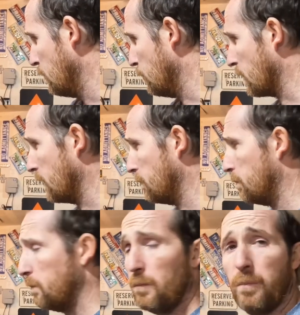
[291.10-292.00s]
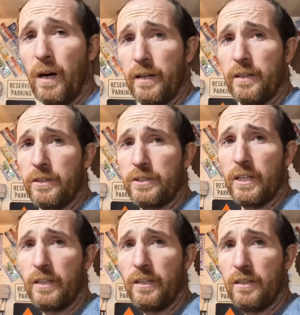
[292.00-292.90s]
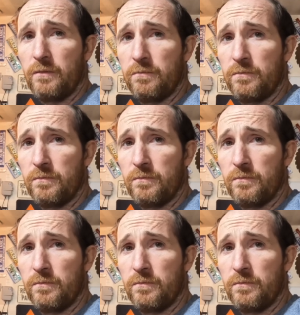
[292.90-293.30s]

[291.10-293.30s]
Would I buy another set again?